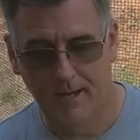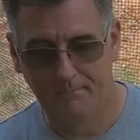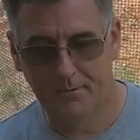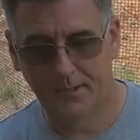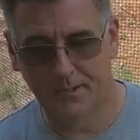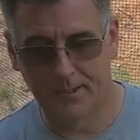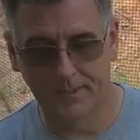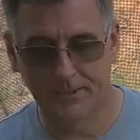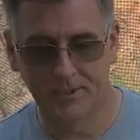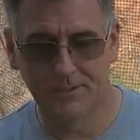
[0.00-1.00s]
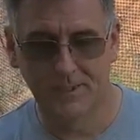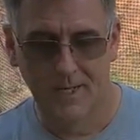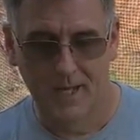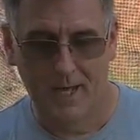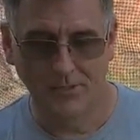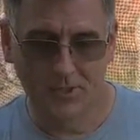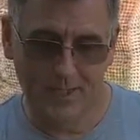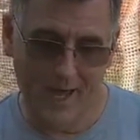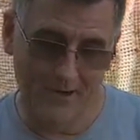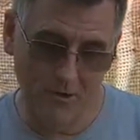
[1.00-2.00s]
pretty good condition. I
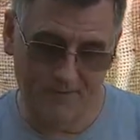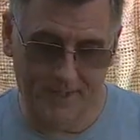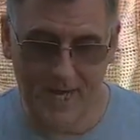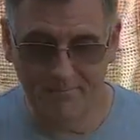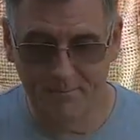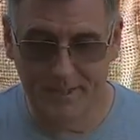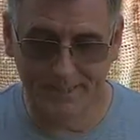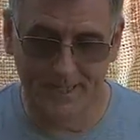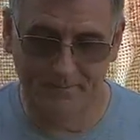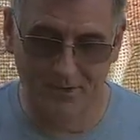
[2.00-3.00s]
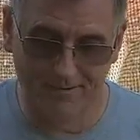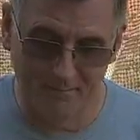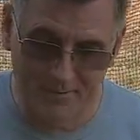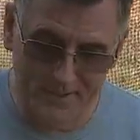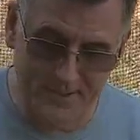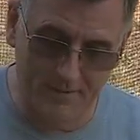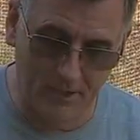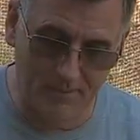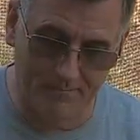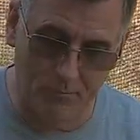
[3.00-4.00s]
don't know if the camera picks it up a little bit, but there's a little
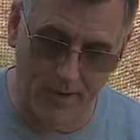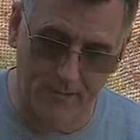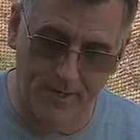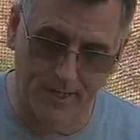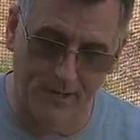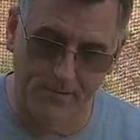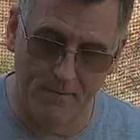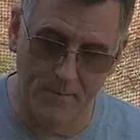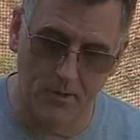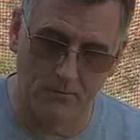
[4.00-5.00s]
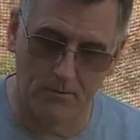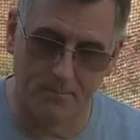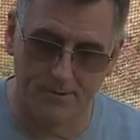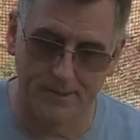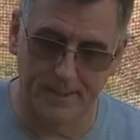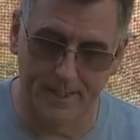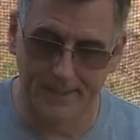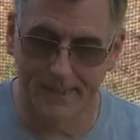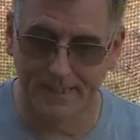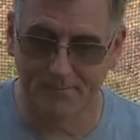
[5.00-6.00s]
bit of wear right here in the middle where most of the hitting
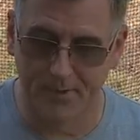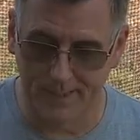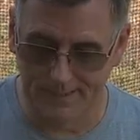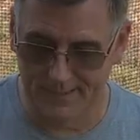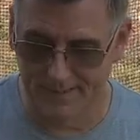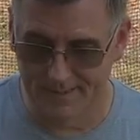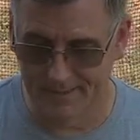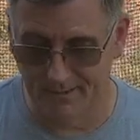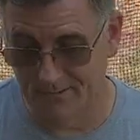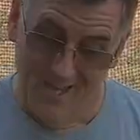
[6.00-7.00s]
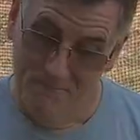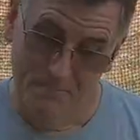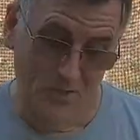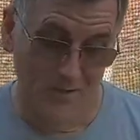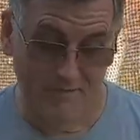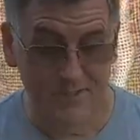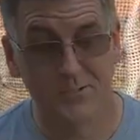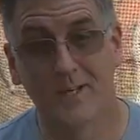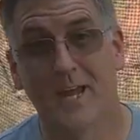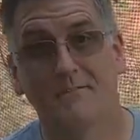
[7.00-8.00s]
takes place. So after
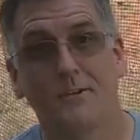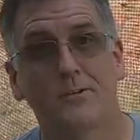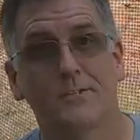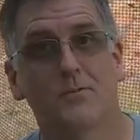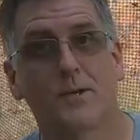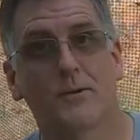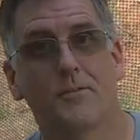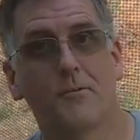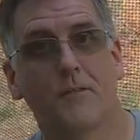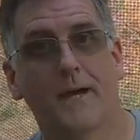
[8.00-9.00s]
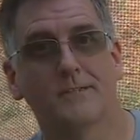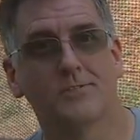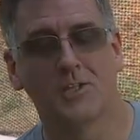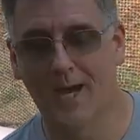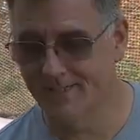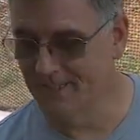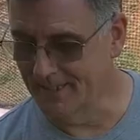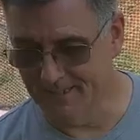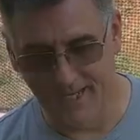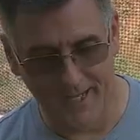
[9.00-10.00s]
2.5 years, 20 or 30,000 shots,
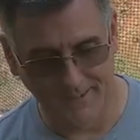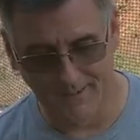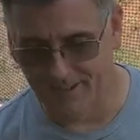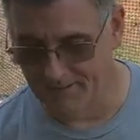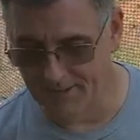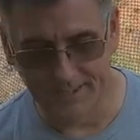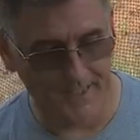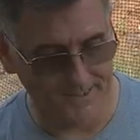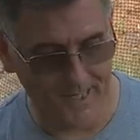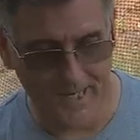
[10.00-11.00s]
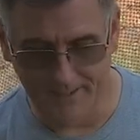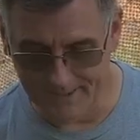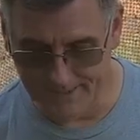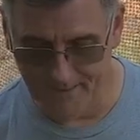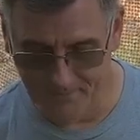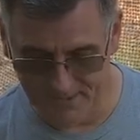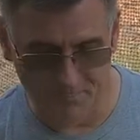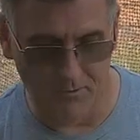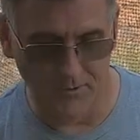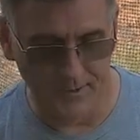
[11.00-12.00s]
it looks like it's got at least that much
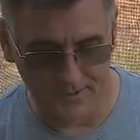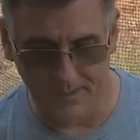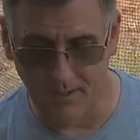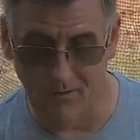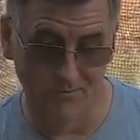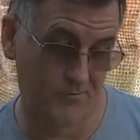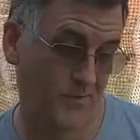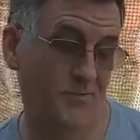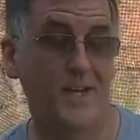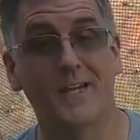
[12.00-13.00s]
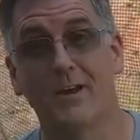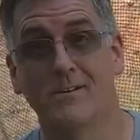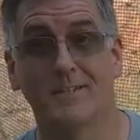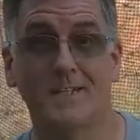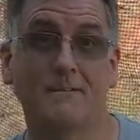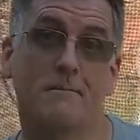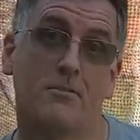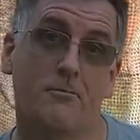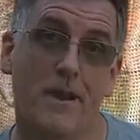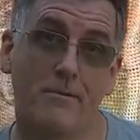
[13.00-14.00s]
more to go. They guarantee it for
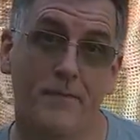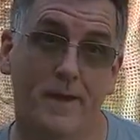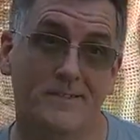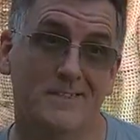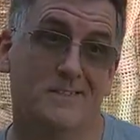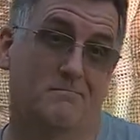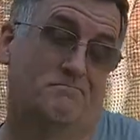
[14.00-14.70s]
300,000.